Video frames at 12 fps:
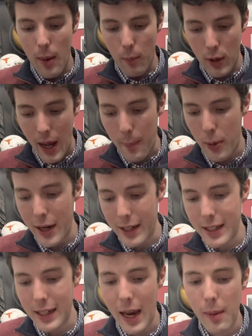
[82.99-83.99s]
We're not
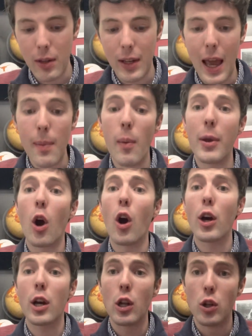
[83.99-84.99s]
predicting games today, but we
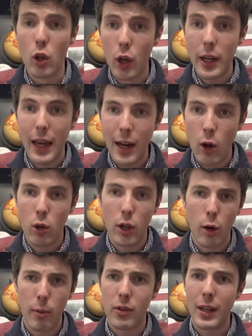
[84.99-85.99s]
are going to look at
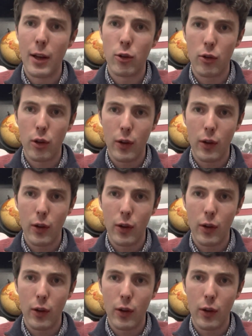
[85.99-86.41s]
Oklahoma's schedule. So